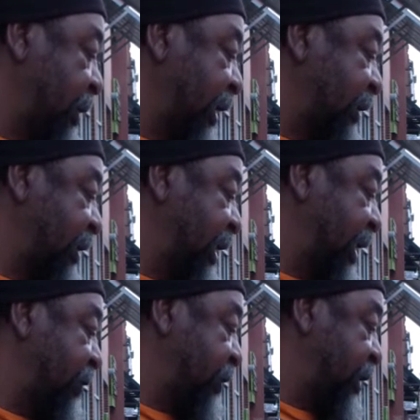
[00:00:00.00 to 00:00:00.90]
That's
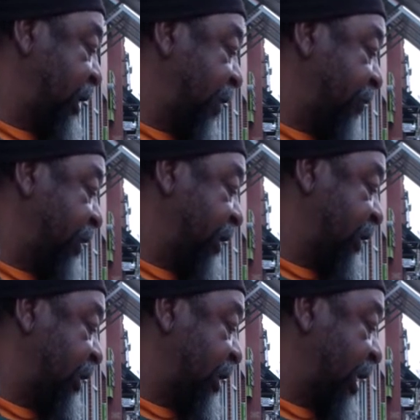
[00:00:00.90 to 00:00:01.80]
it gives you the
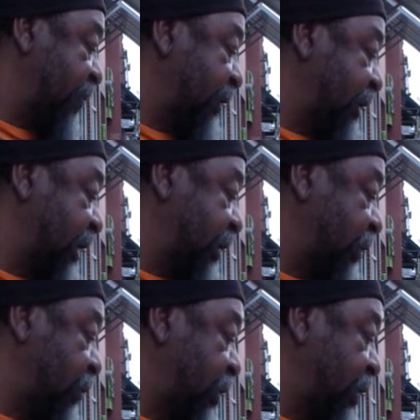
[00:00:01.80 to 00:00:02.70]
definition of that
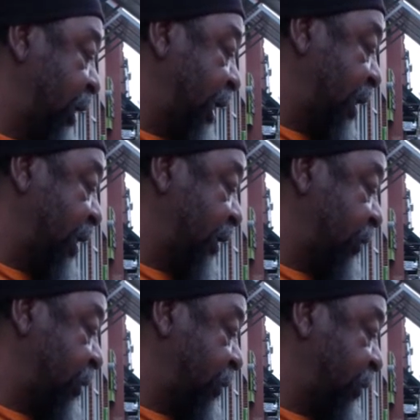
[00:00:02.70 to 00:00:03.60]
particular word in that
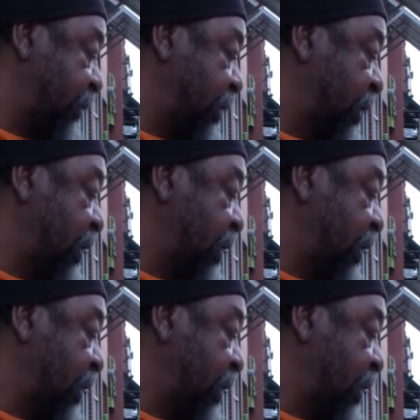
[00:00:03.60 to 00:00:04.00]
scripture.